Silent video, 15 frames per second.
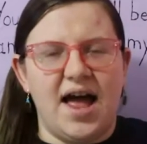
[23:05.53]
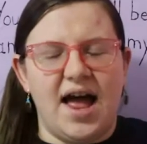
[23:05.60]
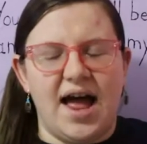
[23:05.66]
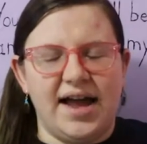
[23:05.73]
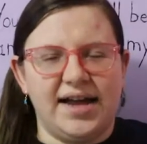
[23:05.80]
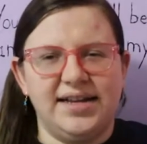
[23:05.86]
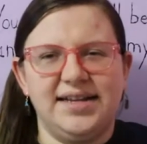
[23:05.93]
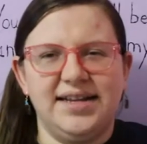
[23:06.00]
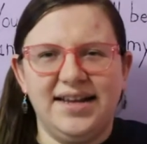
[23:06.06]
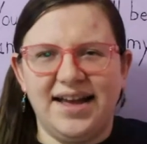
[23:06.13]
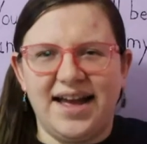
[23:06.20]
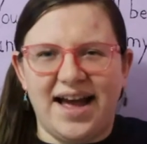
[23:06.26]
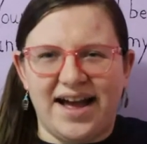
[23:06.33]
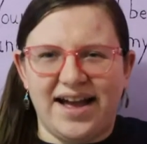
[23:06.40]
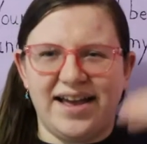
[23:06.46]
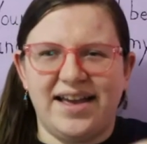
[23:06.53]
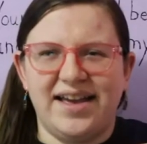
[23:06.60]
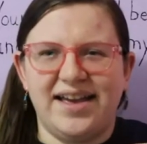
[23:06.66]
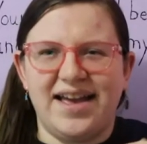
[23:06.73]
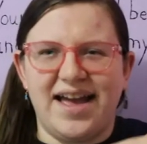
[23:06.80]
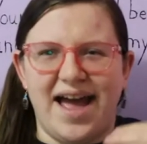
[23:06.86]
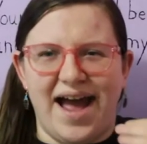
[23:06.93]
I
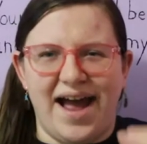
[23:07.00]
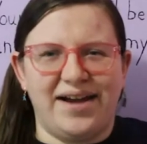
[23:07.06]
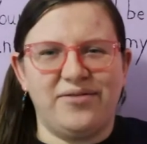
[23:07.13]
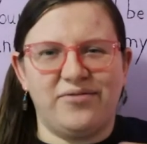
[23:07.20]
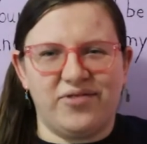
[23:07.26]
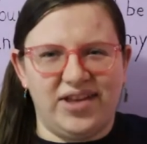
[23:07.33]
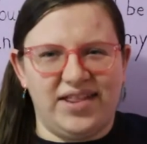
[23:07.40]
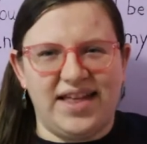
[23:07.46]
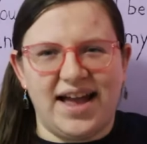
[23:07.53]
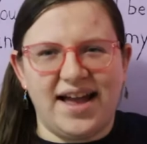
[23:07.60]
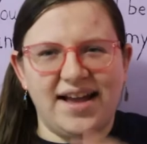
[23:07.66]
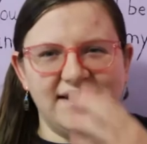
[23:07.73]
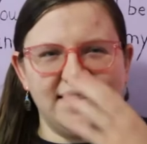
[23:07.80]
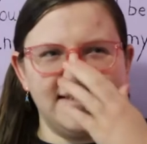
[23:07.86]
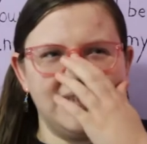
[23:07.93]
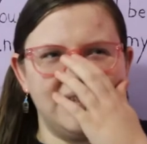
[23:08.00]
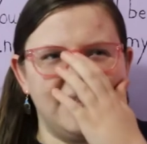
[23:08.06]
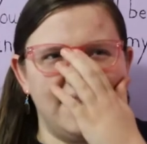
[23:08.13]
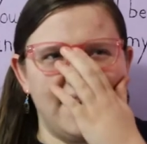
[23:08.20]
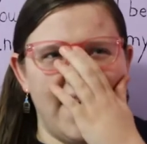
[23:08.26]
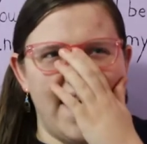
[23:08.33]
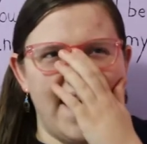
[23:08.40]
I hadn't
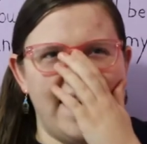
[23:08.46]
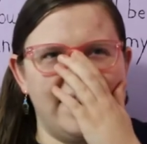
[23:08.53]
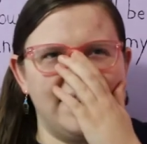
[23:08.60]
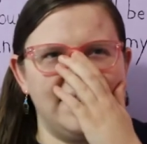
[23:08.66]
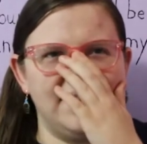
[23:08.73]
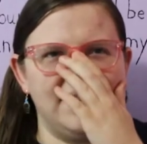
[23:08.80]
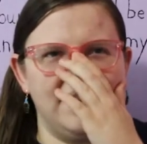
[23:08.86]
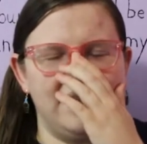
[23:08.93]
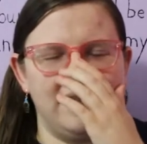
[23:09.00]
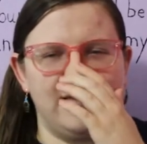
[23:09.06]
realized that